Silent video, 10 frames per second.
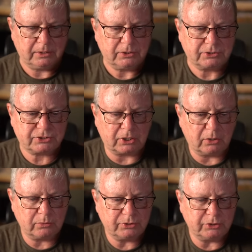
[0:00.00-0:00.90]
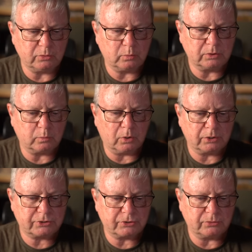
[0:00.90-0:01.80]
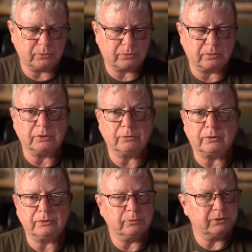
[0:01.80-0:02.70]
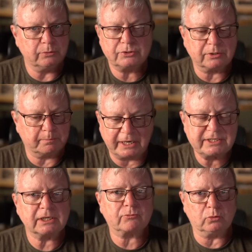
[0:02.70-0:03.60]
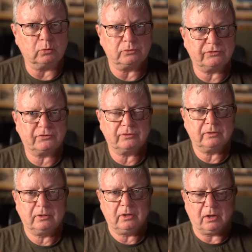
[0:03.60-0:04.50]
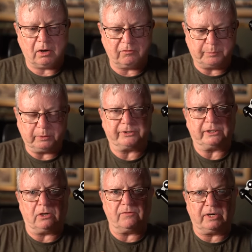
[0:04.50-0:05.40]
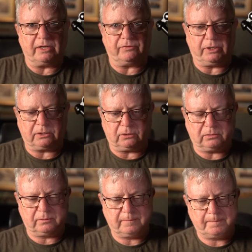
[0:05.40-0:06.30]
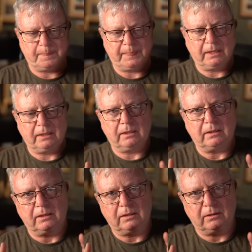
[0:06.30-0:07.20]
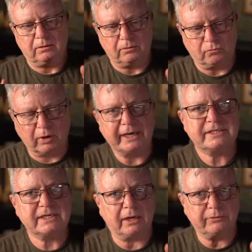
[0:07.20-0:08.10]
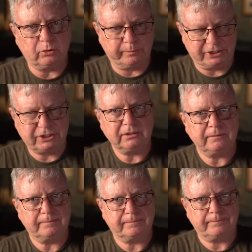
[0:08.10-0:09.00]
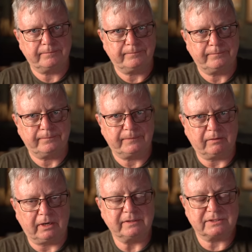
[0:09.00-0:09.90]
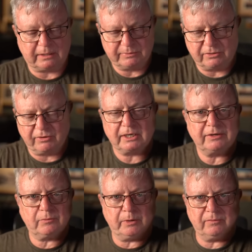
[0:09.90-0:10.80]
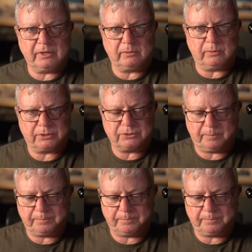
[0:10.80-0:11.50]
So you would want to, you, you use the basic rules of building an overland vehicle. Write down your mission. All right, this comes directly from Overland Workshop.